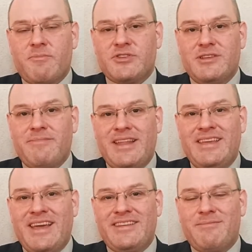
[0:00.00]

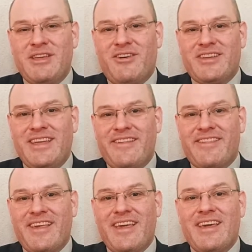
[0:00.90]
many
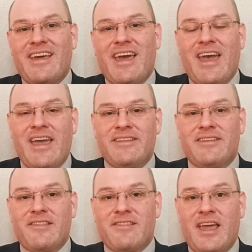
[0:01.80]
antibiotics,
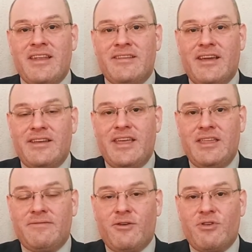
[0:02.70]
and sent an
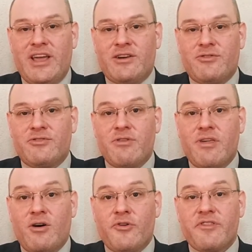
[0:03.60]
info letter to
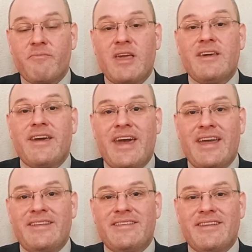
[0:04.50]
those.
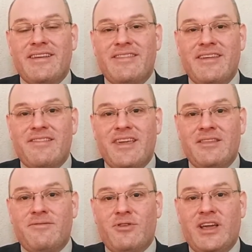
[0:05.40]
And this
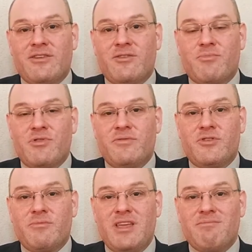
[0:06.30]
info letter proved
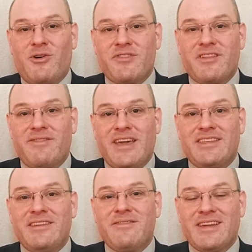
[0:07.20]
to be most
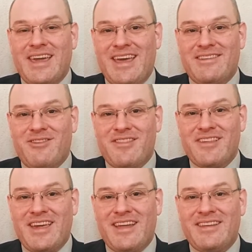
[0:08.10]
effective, once
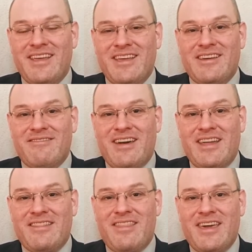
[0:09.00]
again,
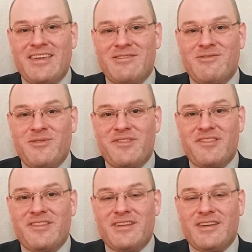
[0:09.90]
when they
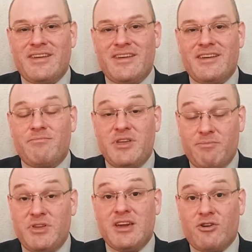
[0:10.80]
used a peer